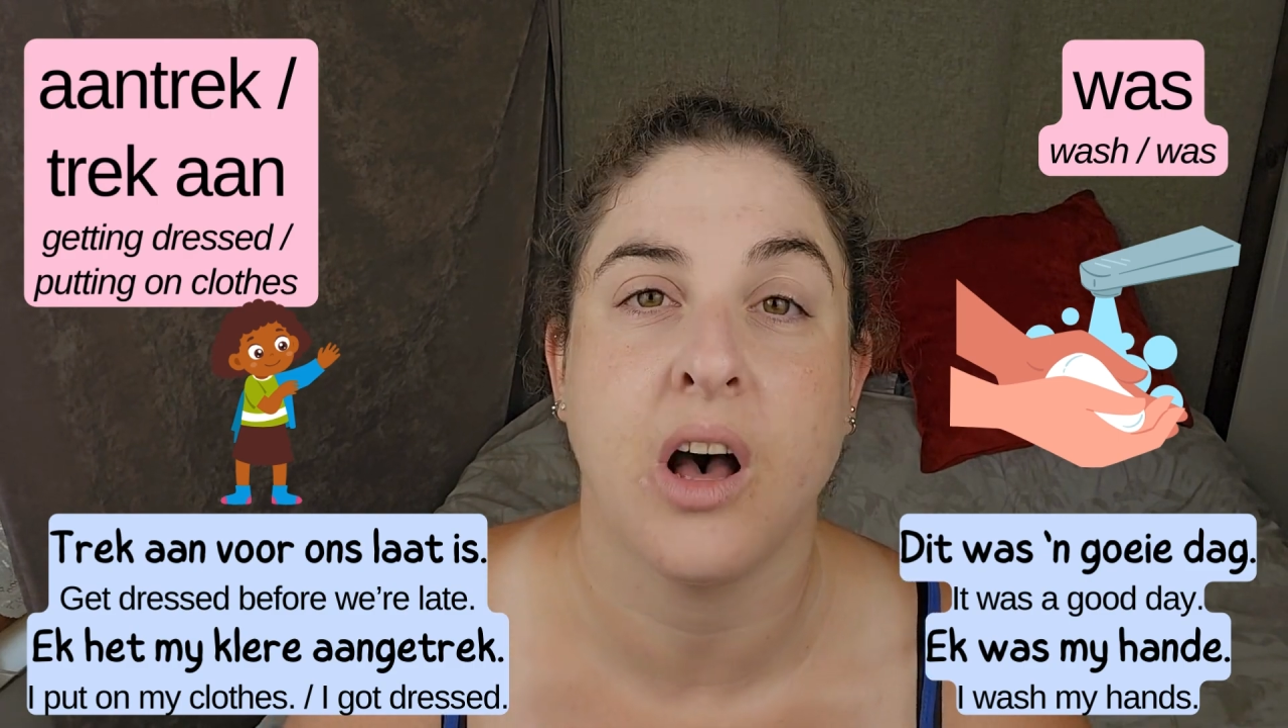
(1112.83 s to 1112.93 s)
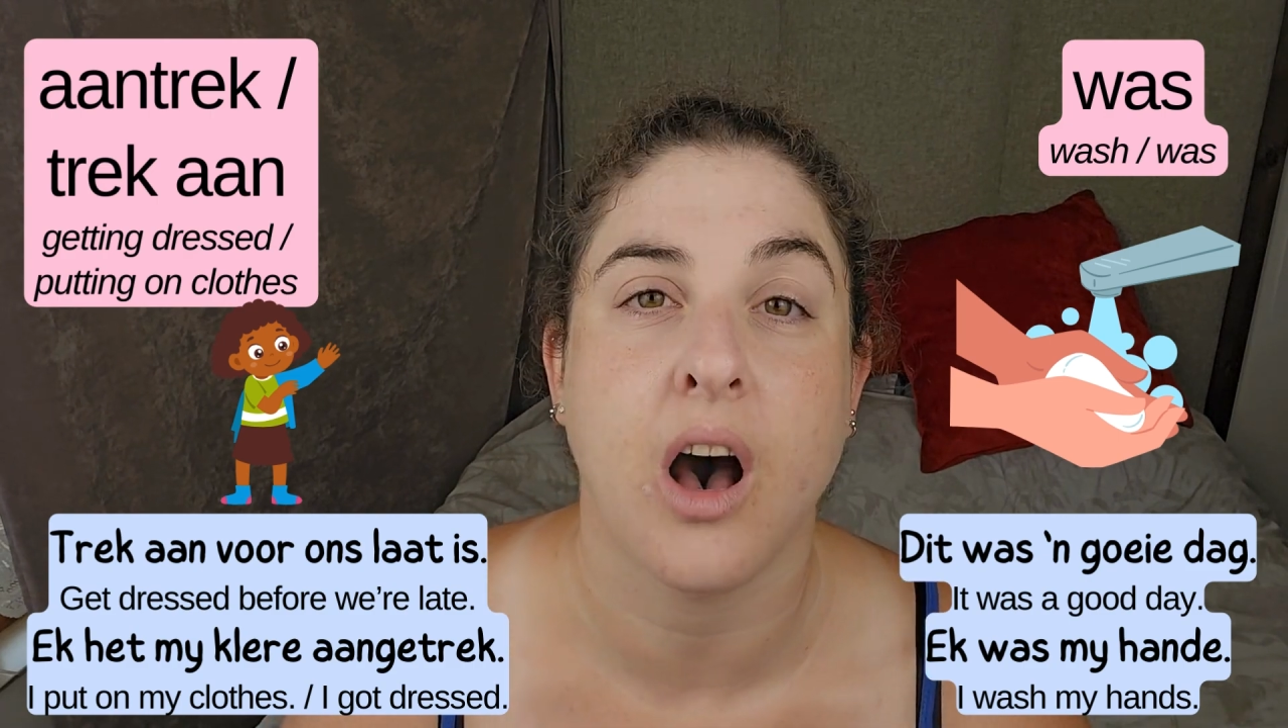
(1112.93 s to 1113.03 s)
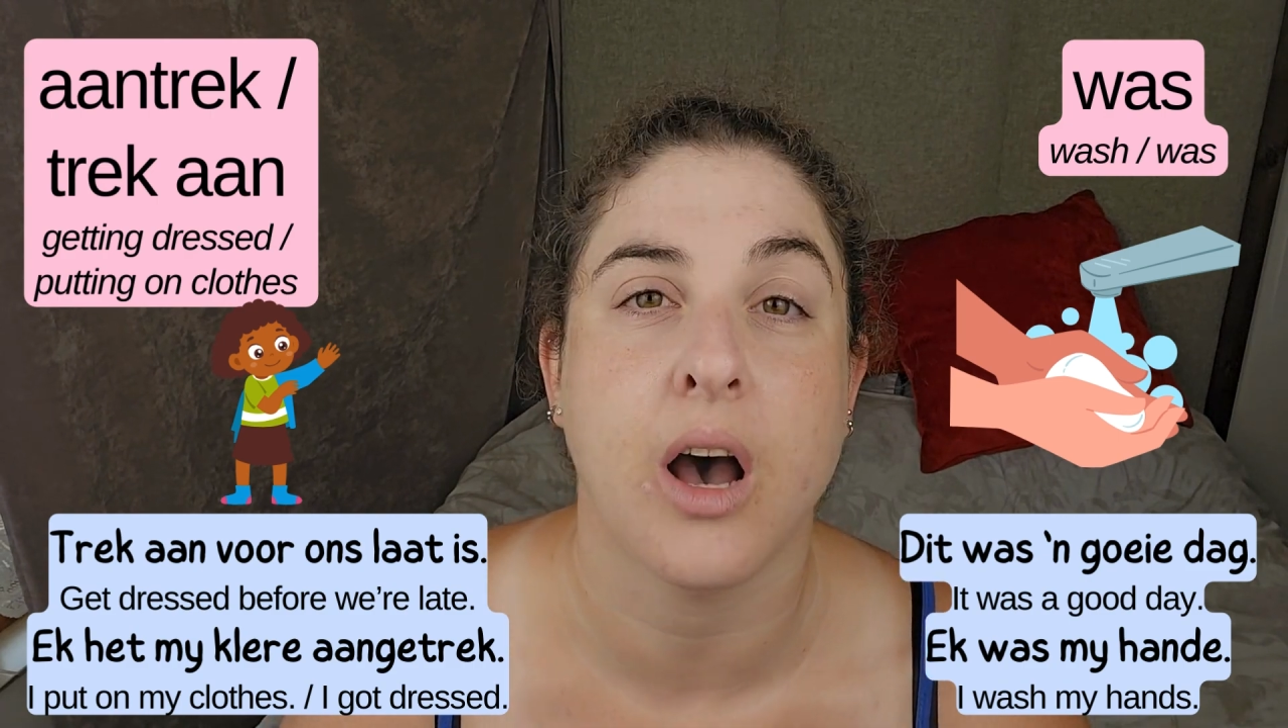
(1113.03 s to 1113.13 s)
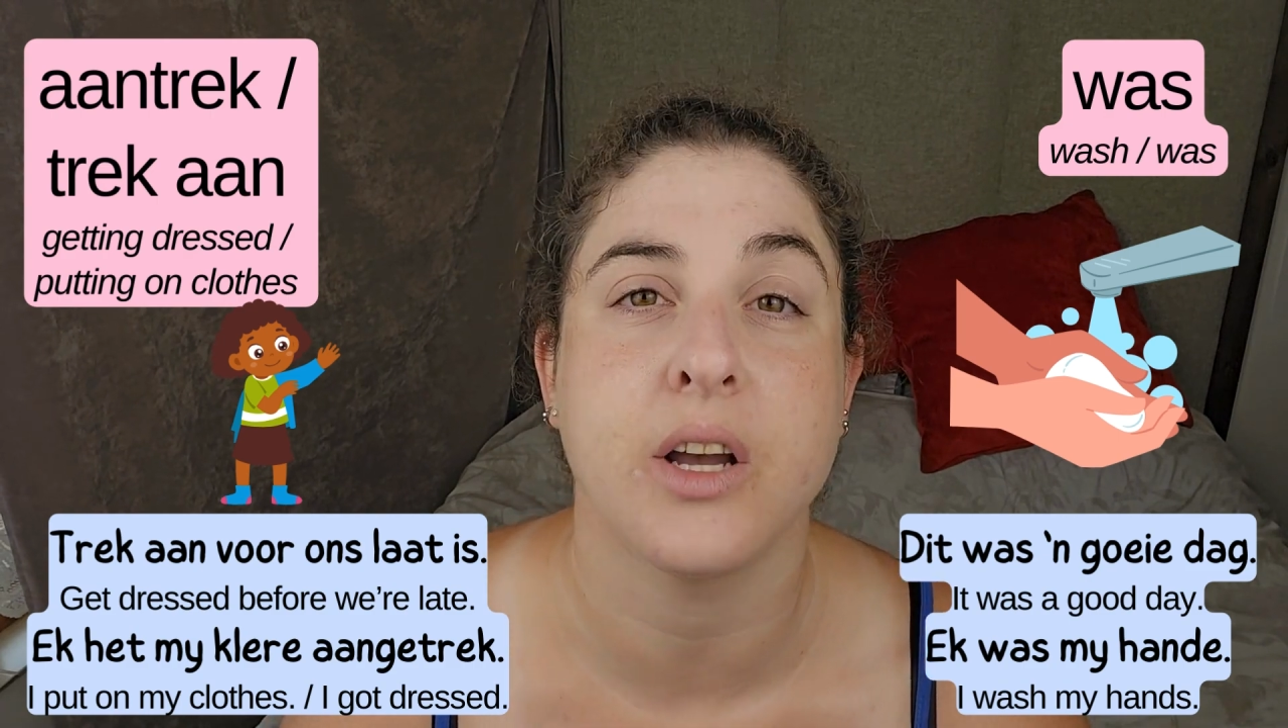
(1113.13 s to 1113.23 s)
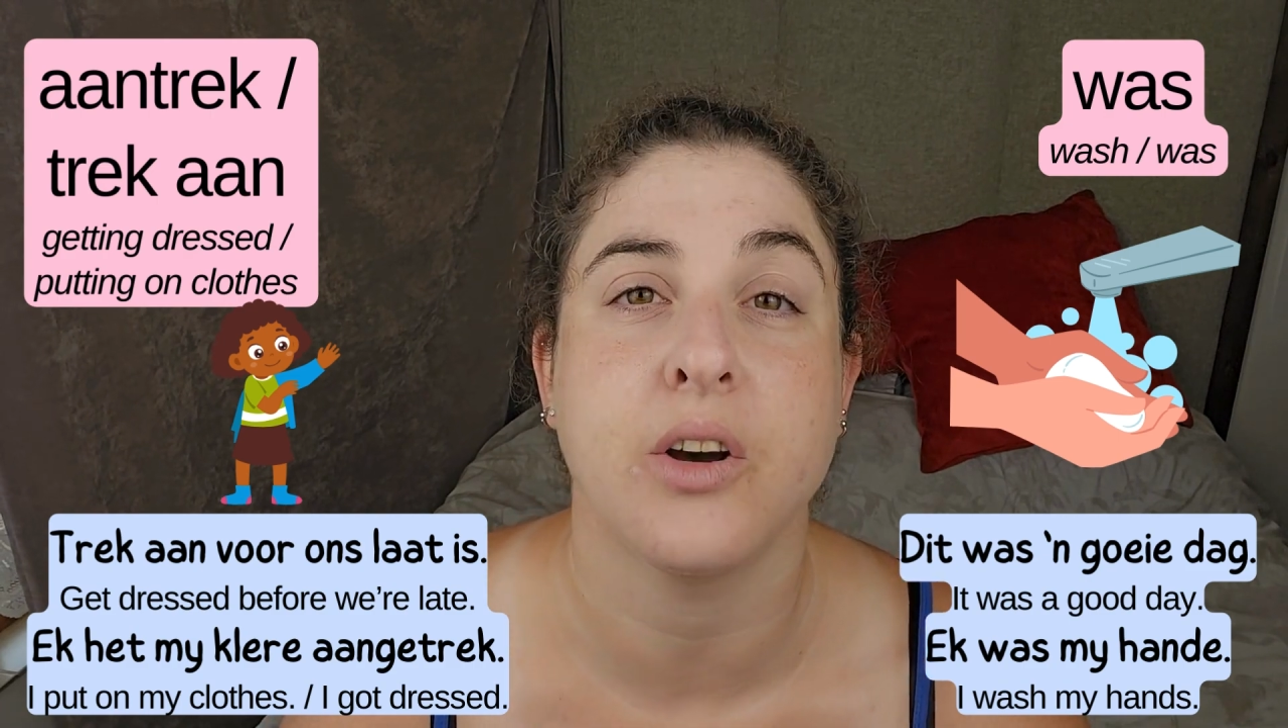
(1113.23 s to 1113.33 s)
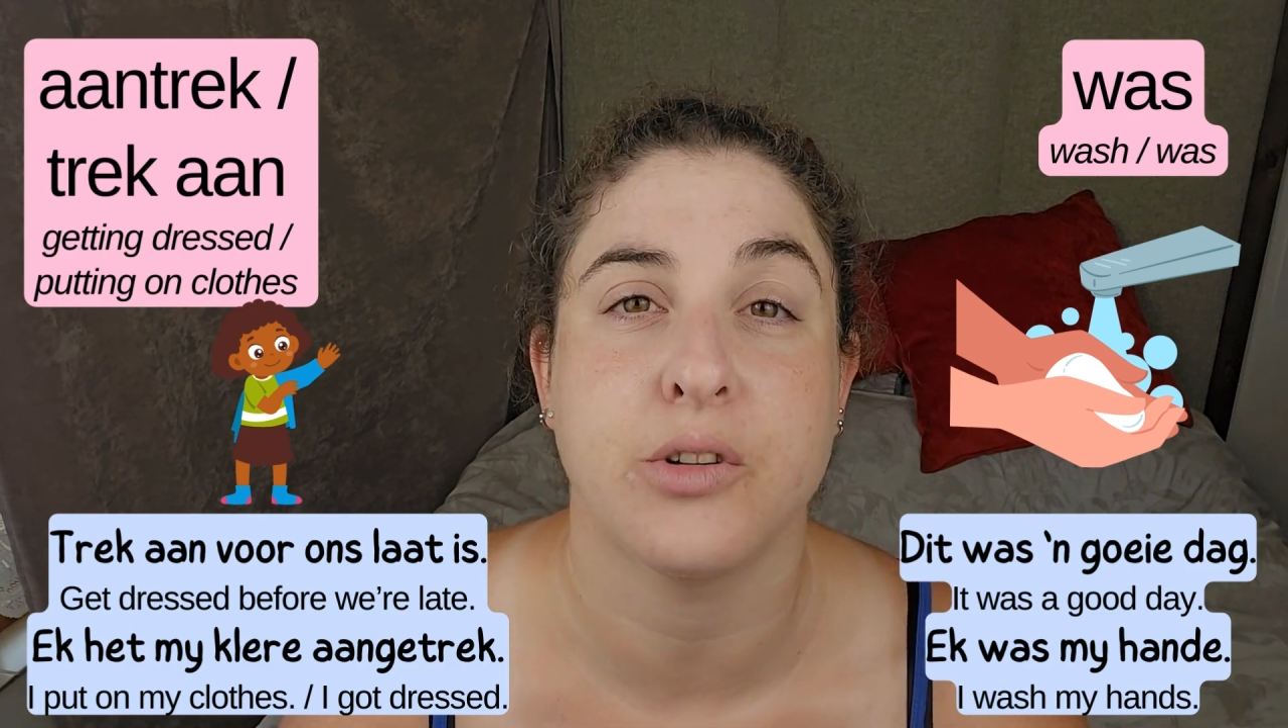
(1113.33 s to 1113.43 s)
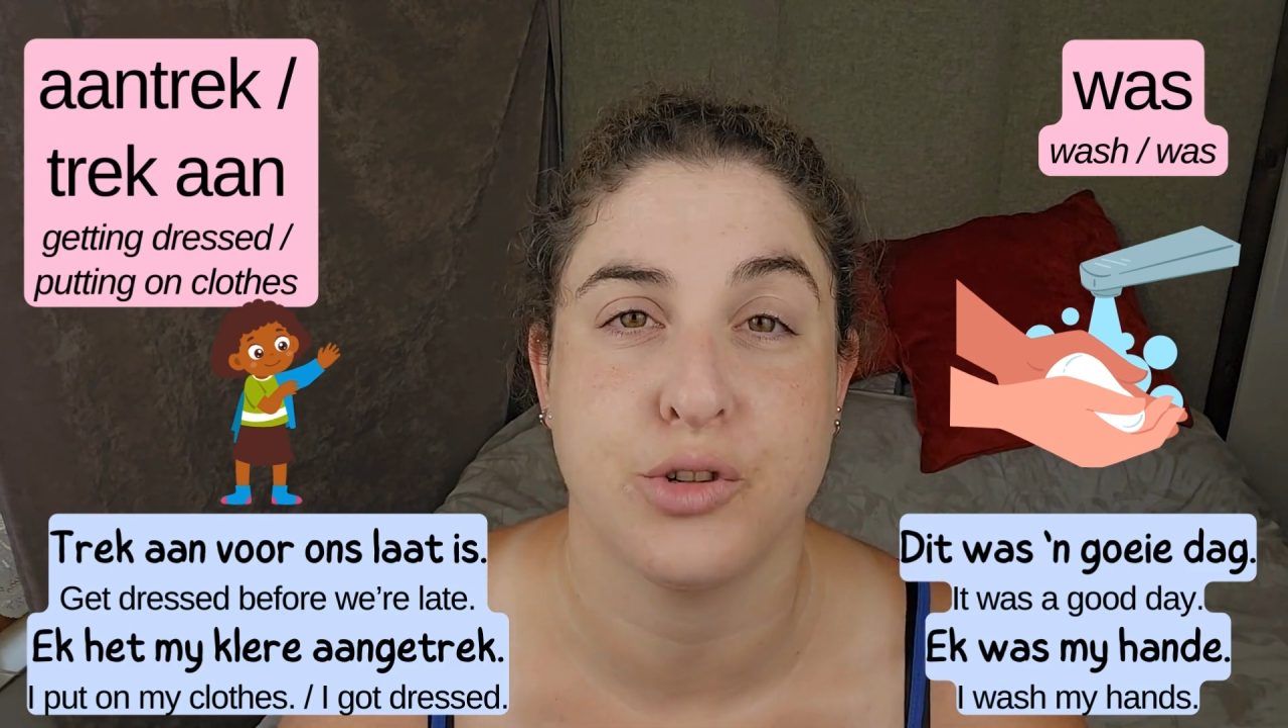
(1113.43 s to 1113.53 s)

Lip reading: I got